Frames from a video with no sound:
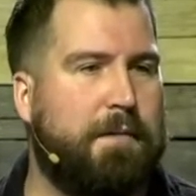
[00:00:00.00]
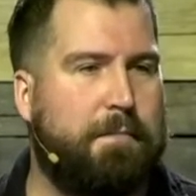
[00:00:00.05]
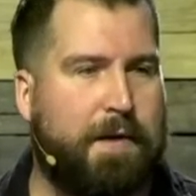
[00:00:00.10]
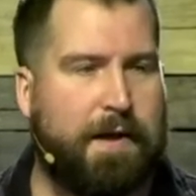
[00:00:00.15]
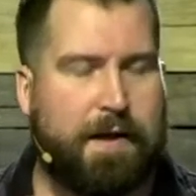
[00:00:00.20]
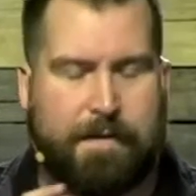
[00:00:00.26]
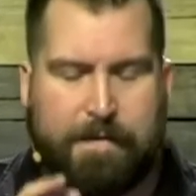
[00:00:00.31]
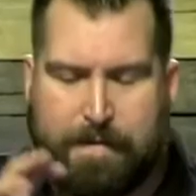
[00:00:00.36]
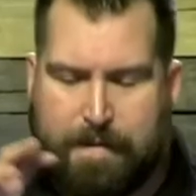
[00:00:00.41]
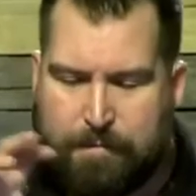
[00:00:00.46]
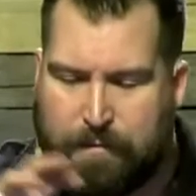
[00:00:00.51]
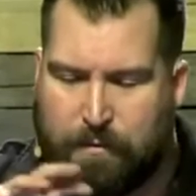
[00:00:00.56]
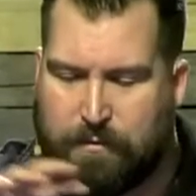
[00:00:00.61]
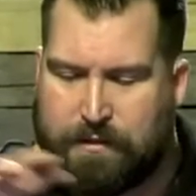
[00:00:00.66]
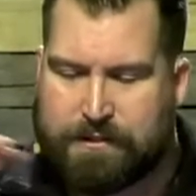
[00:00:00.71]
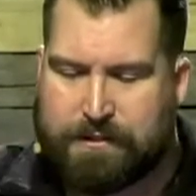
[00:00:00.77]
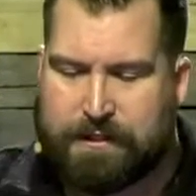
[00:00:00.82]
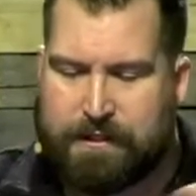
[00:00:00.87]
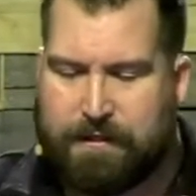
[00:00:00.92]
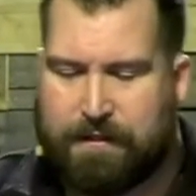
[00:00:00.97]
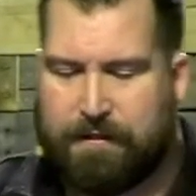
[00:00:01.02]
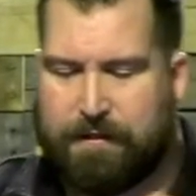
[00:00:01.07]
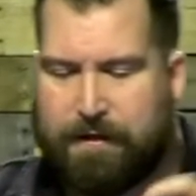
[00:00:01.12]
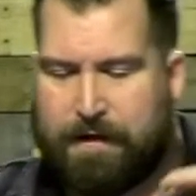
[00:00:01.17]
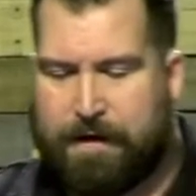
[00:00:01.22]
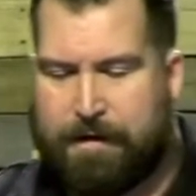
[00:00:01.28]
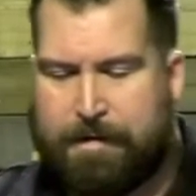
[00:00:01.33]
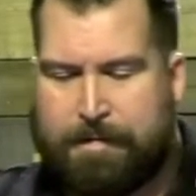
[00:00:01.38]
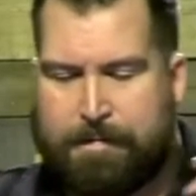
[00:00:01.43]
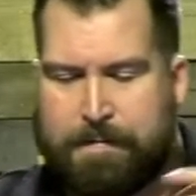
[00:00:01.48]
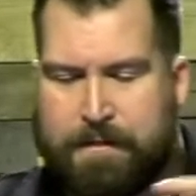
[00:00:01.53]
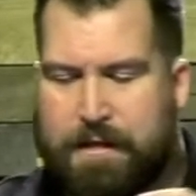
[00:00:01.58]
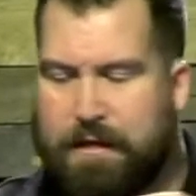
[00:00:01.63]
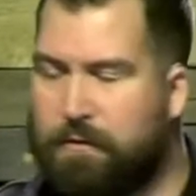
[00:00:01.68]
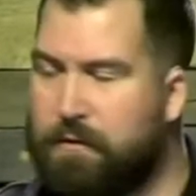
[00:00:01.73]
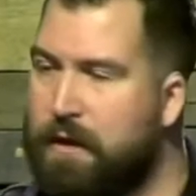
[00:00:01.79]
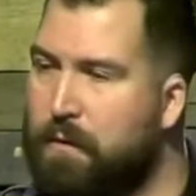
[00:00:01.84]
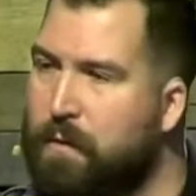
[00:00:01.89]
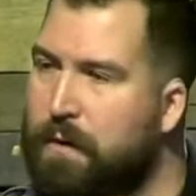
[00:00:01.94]
But, but we see that, the,
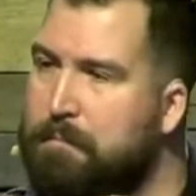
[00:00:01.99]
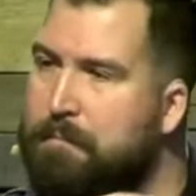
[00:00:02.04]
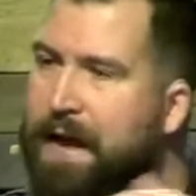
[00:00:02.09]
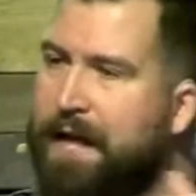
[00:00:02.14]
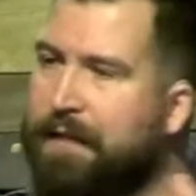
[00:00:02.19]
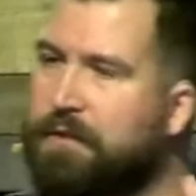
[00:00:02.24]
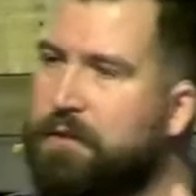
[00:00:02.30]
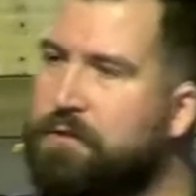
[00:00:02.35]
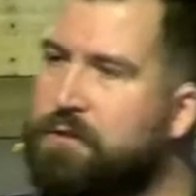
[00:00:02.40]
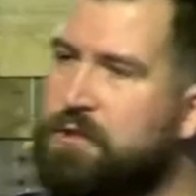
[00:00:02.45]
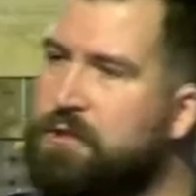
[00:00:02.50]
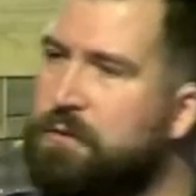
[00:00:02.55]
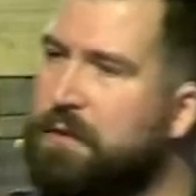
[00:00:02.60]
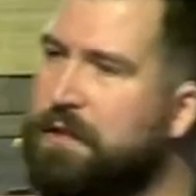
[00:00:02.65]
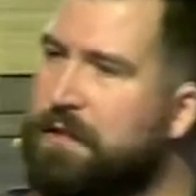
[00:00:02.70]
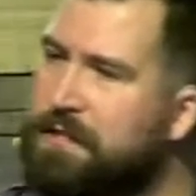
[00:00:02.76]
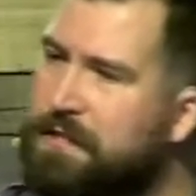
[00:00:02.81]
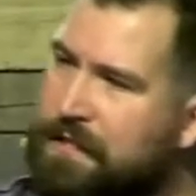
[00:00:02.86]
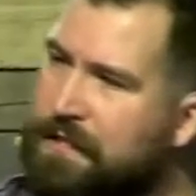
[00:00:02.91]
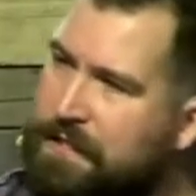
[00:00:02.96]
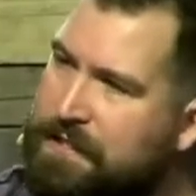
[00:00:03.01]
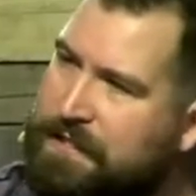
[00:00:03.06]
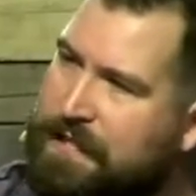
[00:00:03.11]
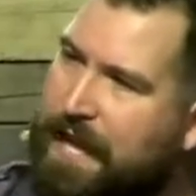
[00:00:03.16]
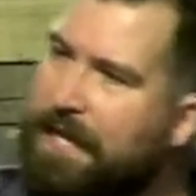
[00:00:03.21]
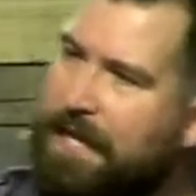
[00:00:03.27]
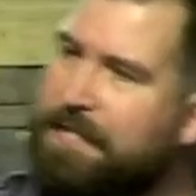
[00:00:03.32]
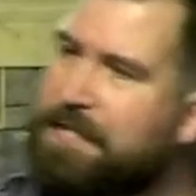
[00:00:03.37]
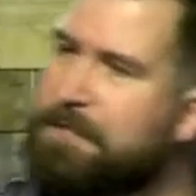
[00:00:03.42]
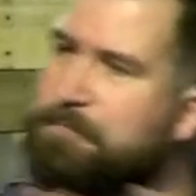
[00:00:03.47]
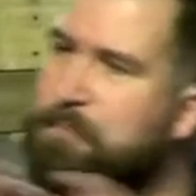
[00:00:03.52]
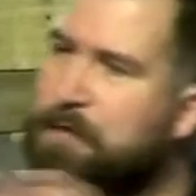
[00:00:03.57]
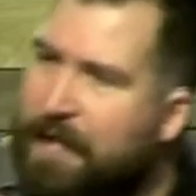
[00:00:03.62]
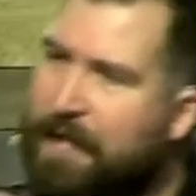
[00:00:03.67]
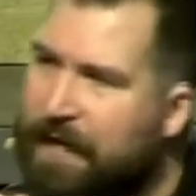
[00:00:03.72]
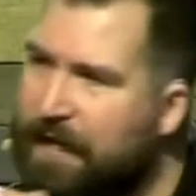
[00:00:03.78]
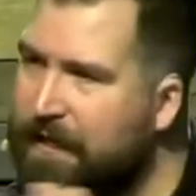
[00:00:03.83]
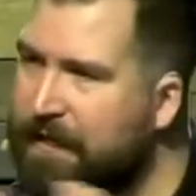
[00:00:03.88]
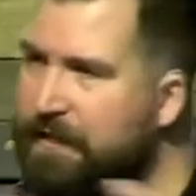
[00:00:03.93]
that what Matthew's doing is he's
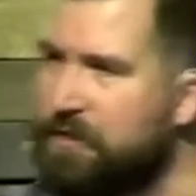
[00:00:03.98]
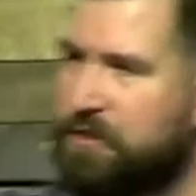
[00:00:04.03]
expediting the